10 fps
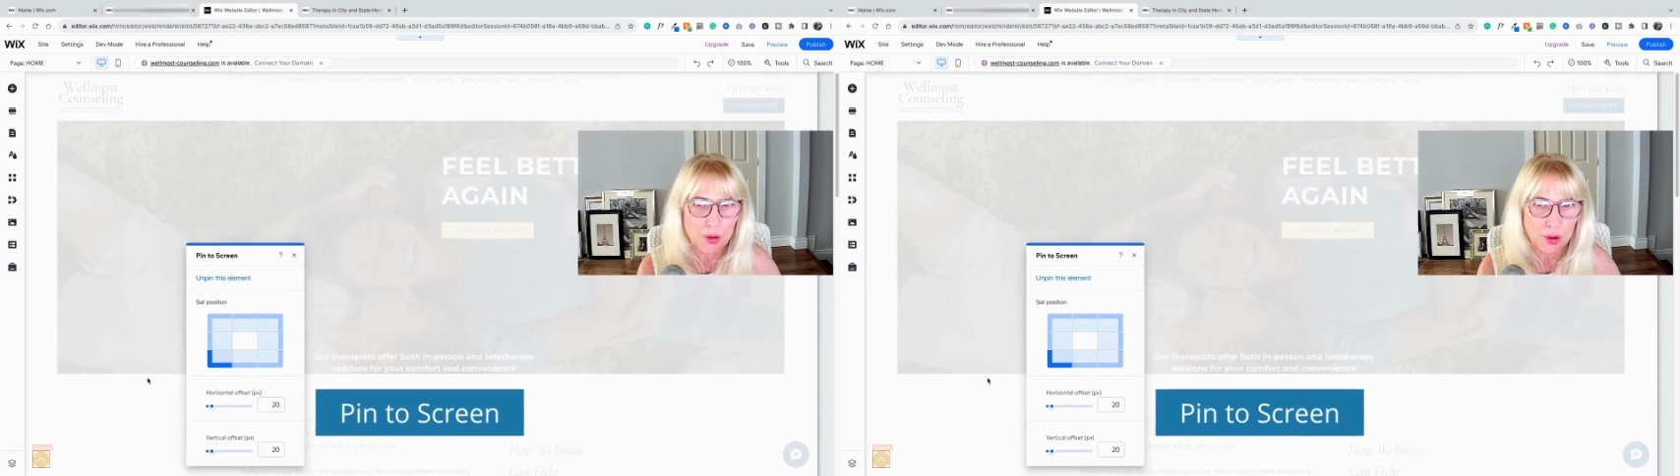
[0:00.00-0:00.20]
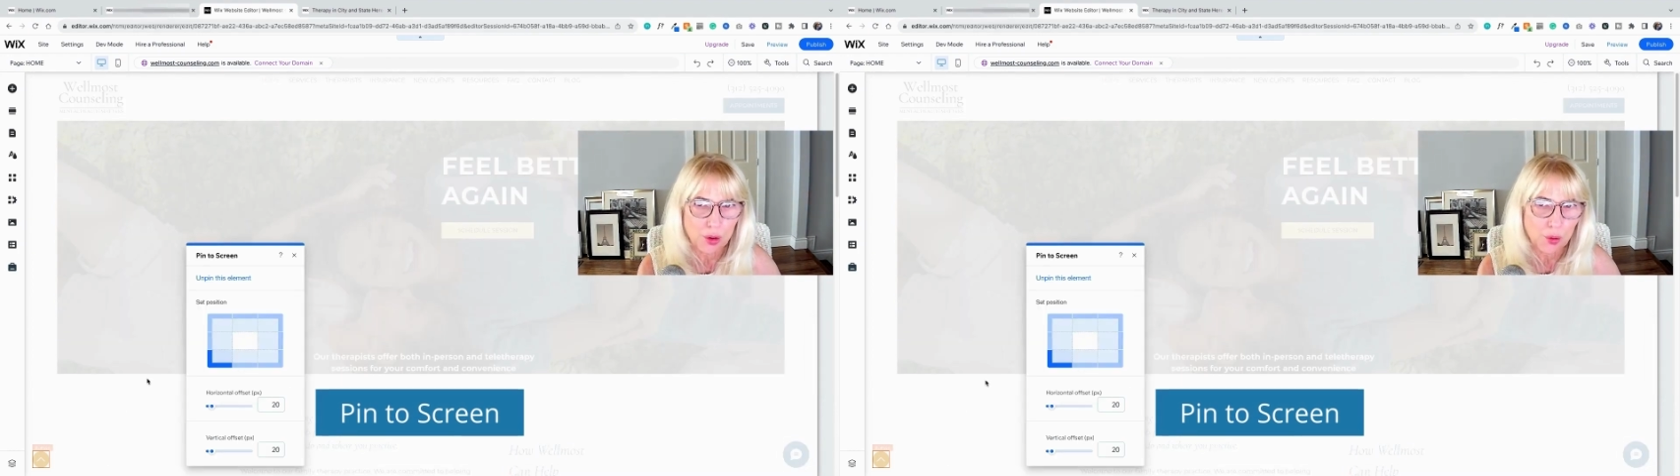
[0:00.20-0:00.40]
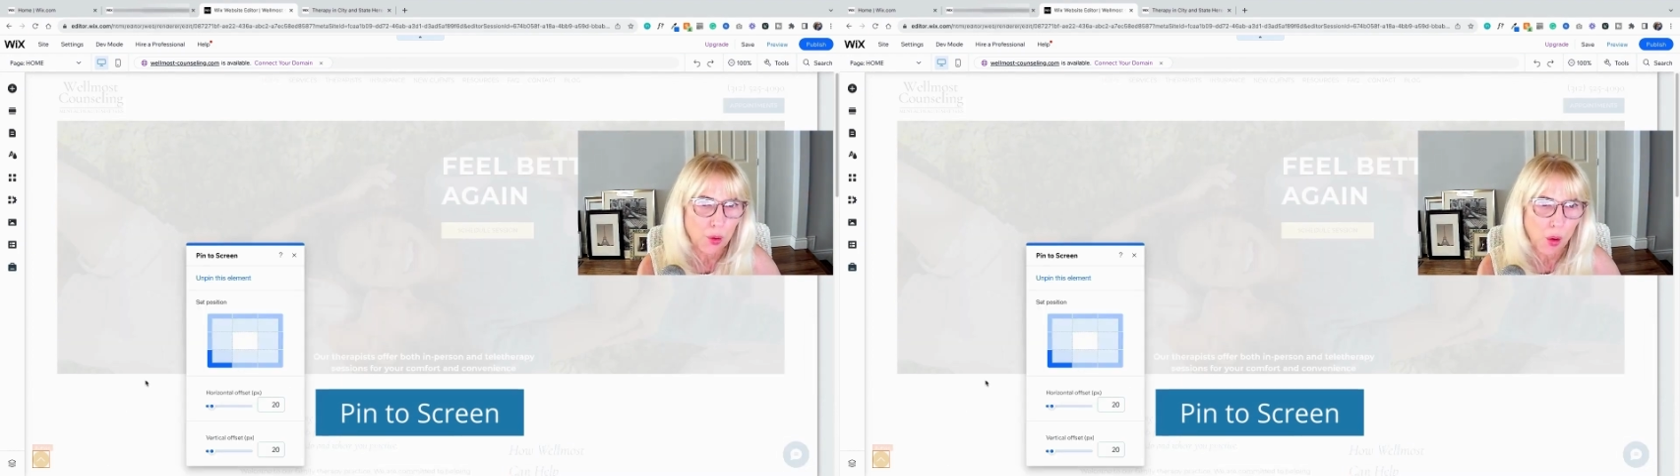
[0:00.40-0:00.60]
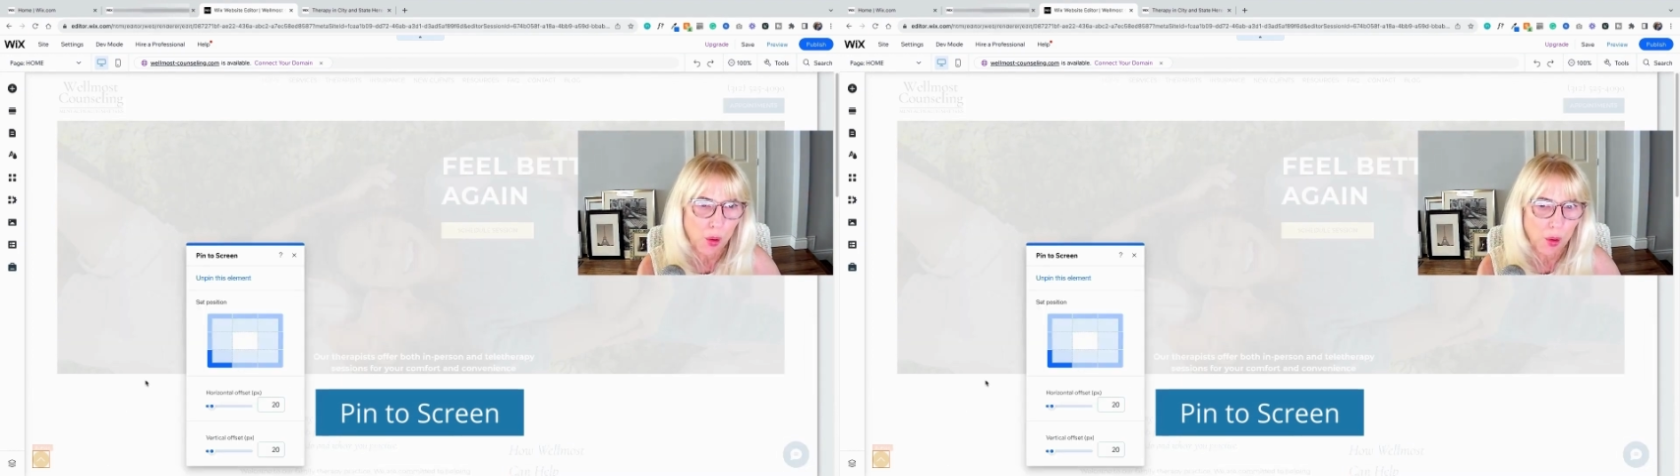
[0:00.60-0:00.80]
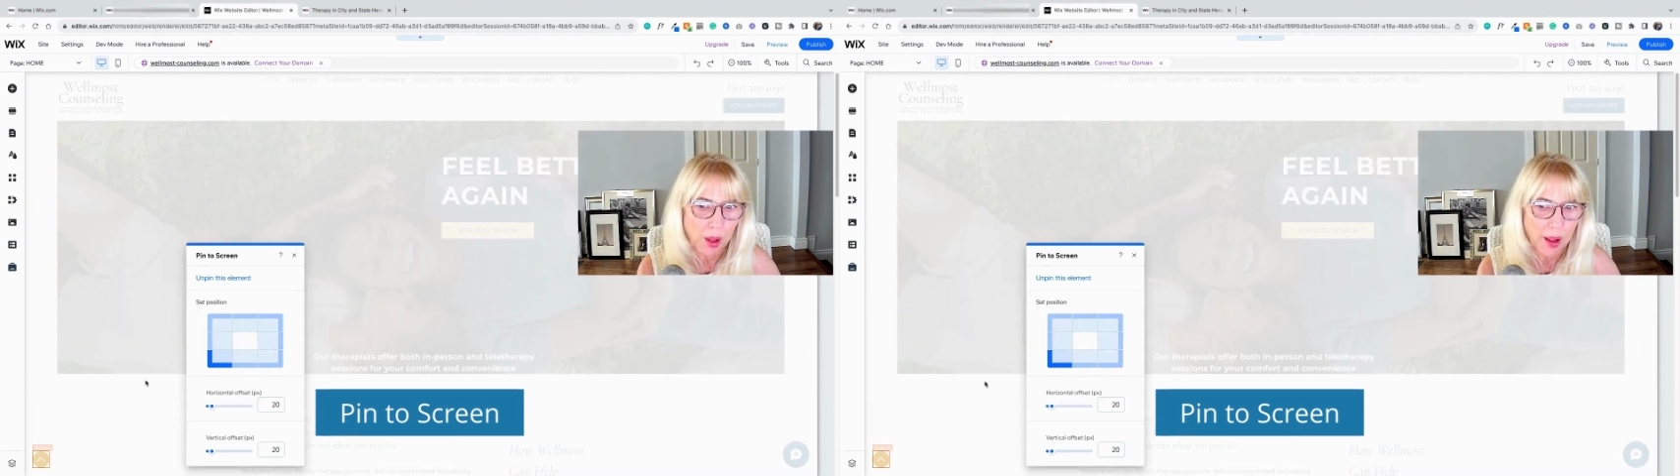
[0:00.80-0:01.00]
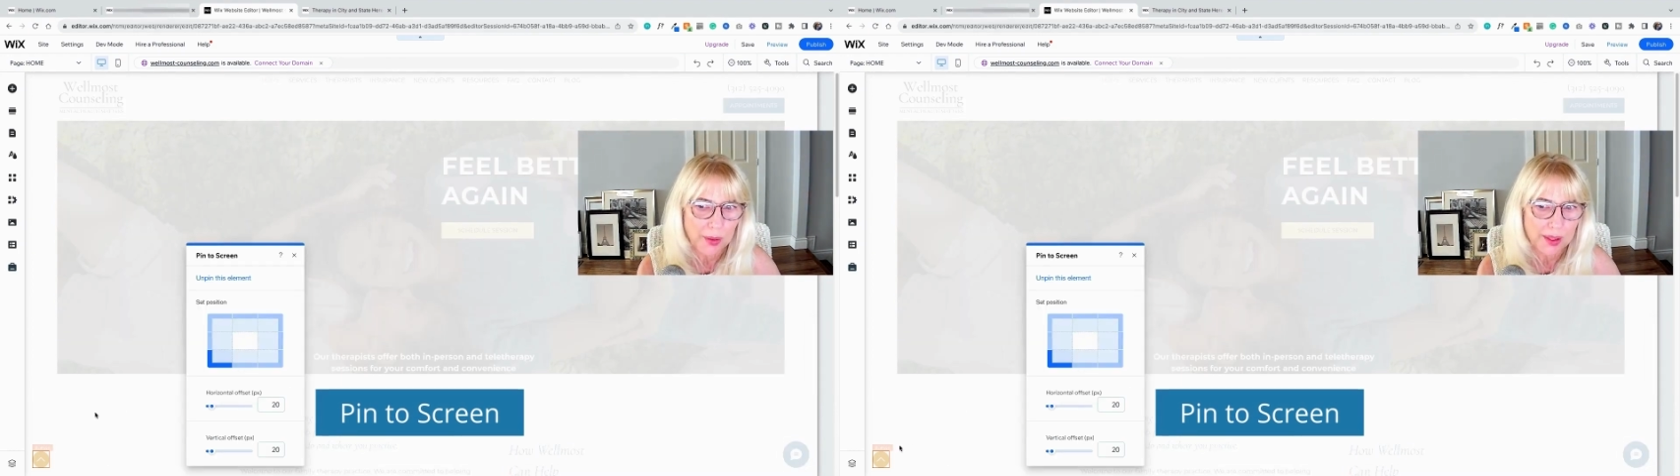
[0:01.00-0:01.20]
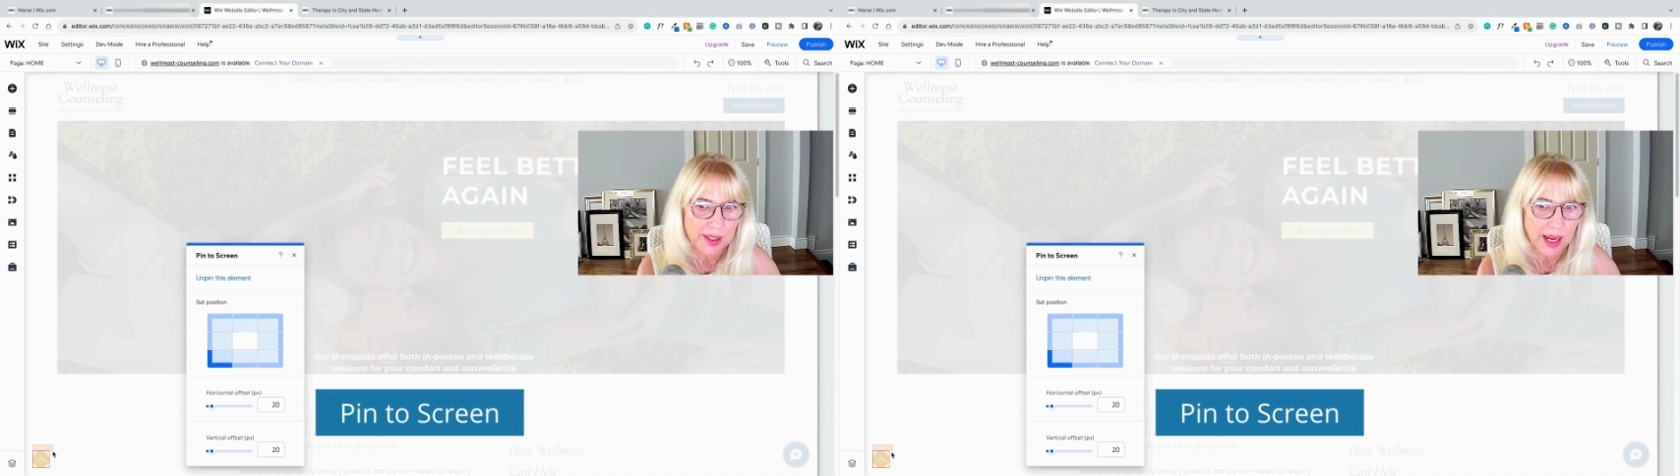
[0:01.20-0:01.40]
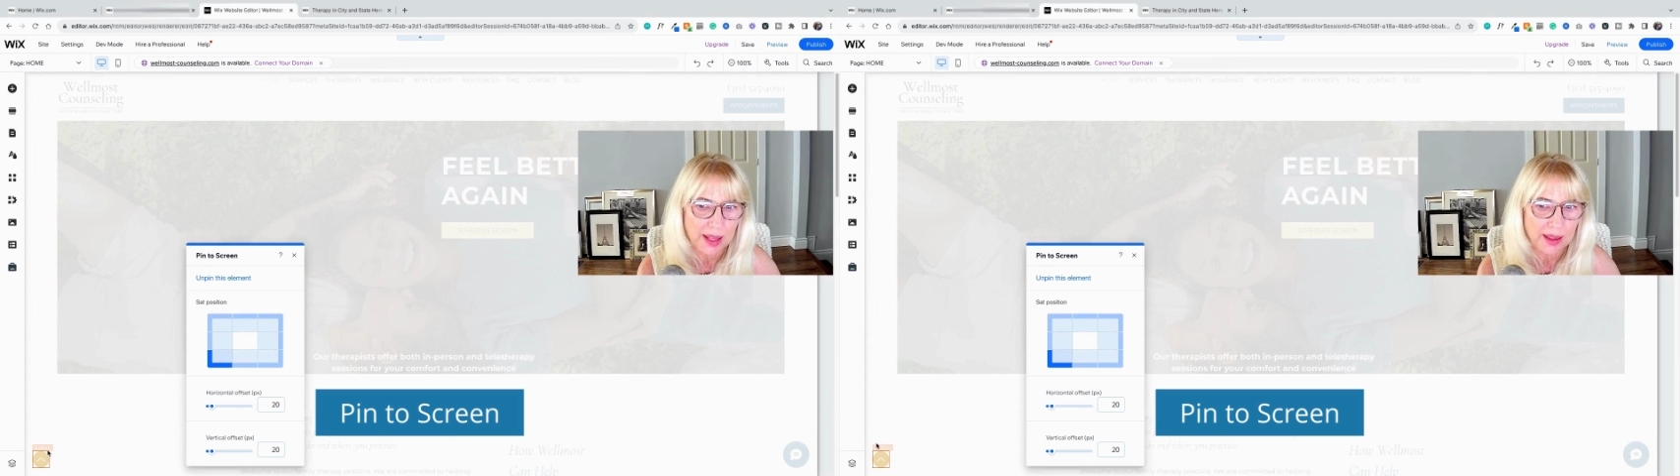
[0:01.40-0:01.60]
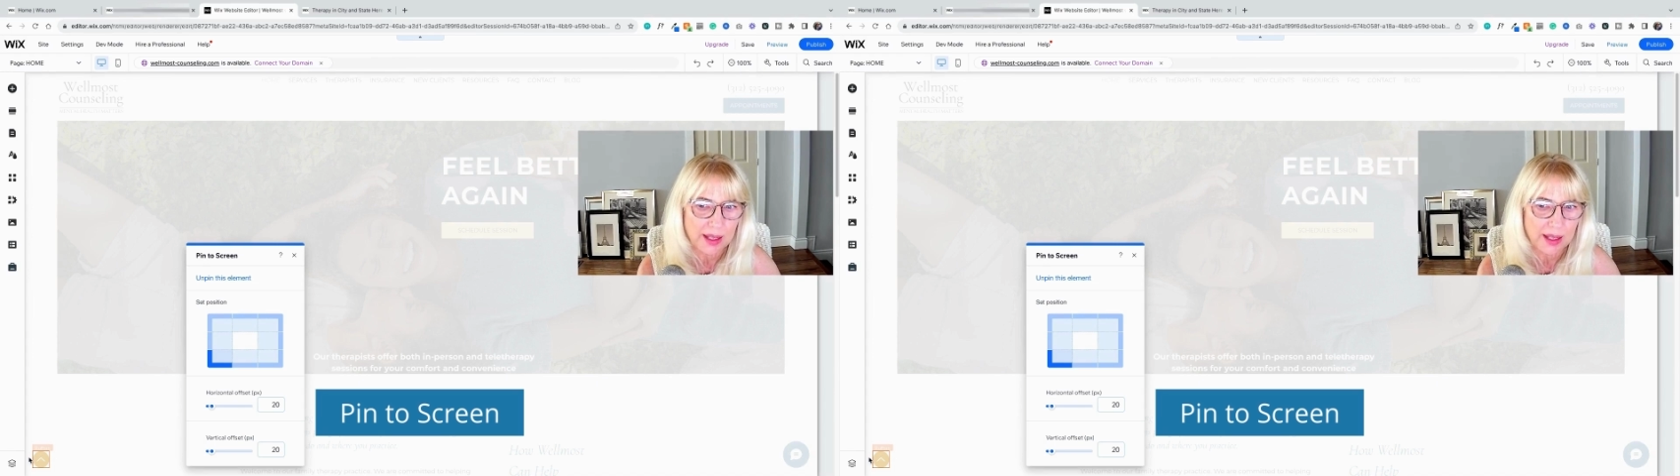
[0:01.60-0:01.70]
scroll on the site,